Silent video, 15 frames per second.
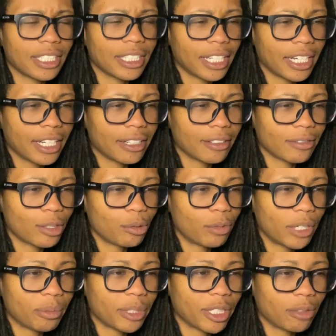can have the
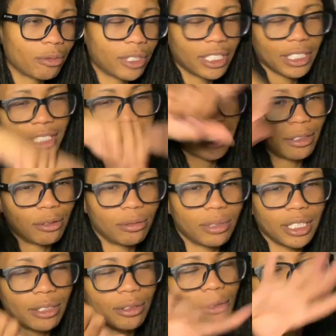weapon where it's like a wheel